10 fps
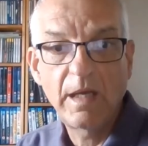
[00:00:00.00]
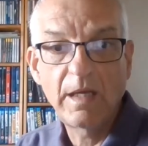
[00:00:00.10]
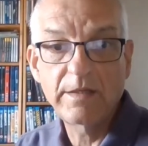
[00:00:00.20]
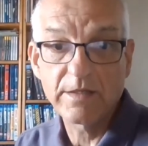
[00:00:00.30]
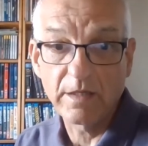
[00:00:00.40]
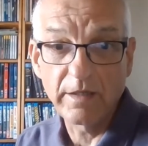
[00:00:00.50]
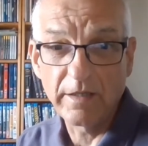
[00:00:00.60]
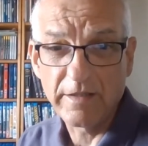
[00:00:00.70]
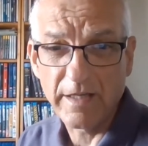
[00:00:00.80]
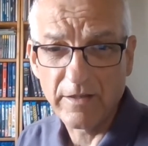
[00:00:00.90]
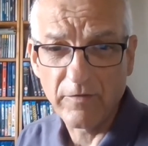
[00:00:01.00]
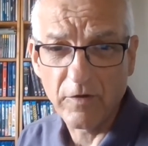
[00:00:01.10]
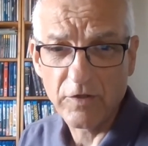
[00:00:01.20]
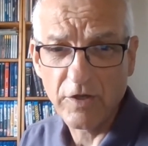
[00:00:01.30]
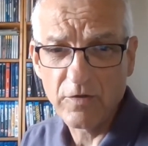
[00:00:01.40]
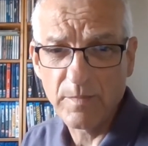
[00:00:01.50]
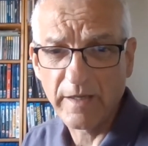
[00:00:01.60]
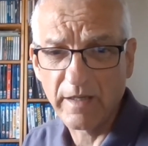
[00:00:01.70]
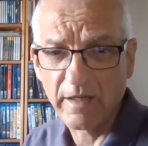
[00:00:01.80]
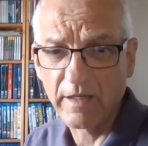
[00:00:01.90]
It's Sunday, the 10th of
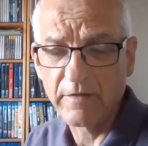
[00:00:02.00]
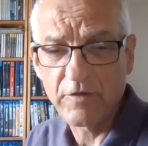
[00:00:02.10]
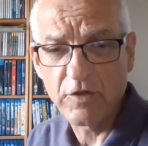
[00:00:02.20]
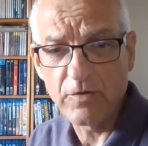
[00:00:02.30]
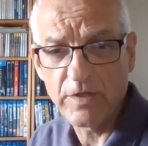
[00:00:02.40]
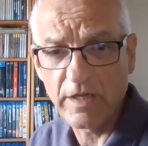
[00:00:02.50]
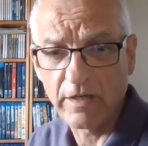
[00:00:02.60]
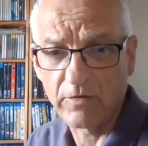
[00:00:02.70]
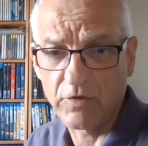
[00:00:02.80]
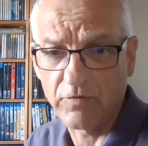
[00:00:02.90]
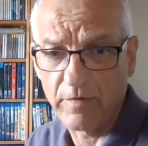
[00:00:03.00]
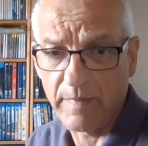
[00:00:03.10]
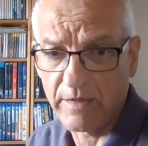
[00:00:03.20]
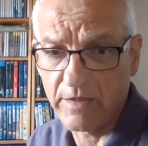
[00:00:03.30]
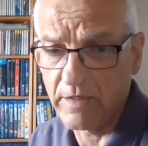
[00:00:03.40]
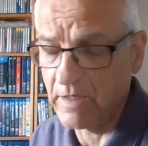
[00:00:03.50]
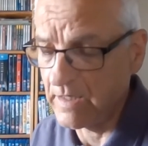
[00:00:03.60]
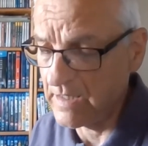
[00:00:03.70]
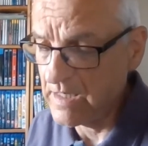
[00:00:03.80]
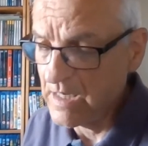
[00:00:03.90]
October, and I have two sales from
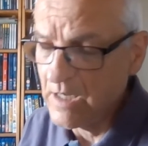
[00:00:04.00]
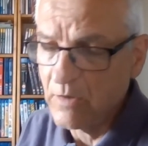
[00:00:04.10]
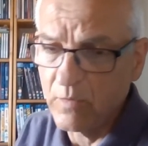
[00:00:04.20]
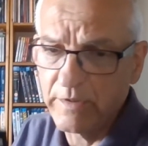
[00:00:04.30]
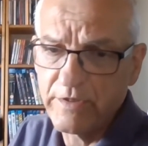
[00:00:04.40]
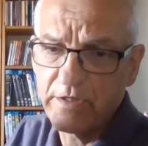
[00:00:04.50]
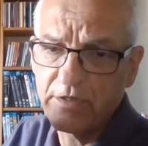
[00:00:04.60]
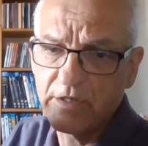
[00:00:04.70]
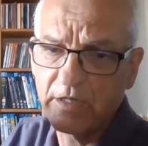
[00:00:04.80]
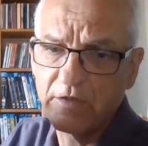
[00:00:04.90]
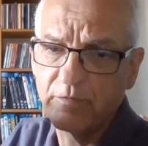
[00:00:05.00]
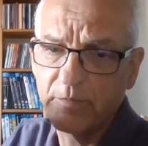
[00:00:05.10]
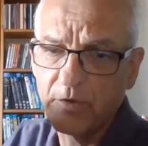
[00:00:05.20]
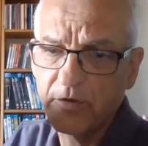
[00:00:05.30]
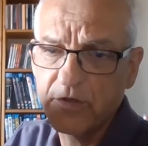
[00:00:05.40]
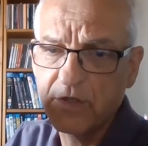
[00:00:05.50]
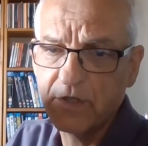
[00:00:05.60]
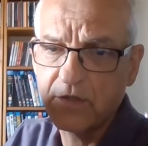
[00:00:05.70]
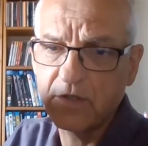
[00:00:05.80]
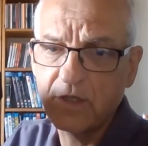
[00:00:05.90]
yesterday. One is this set of books.
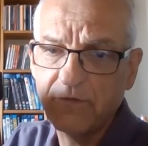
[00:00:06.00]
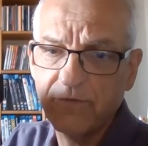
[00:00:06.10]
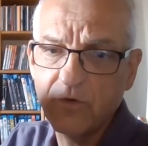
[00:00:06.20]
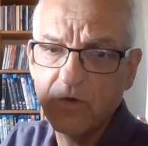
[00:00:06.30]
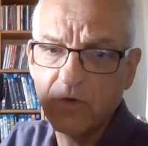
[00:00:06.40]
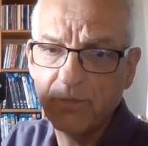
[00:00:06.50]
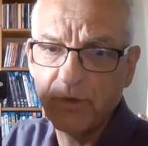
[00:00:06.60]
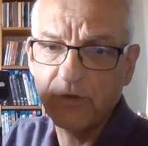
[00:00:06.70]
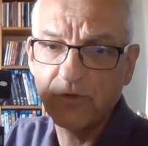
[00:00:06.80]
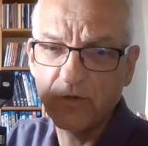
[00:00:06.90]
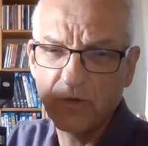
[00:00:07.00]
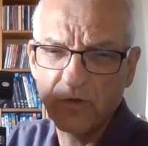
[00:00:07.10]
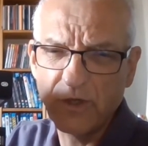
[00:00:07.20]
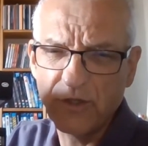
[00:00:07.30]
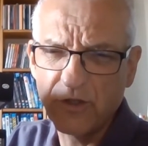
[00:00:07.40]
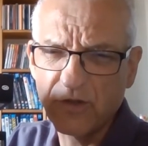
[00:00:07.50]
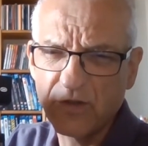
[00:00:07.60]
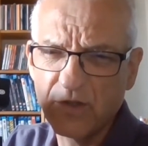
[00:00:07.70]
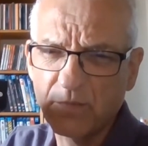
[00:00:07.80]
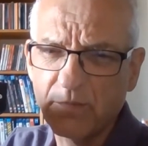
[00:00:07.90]
It's the Four Beautiful
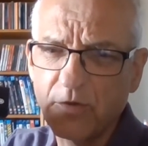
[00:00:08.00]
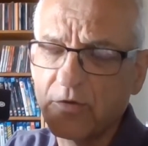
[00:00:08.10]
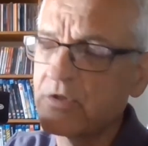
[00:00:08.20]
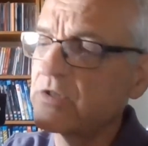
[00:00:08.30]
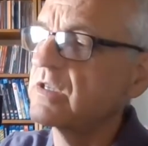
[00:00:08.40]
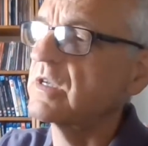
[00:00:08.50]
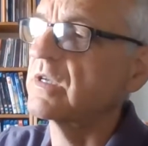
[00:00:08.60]
Creatures books.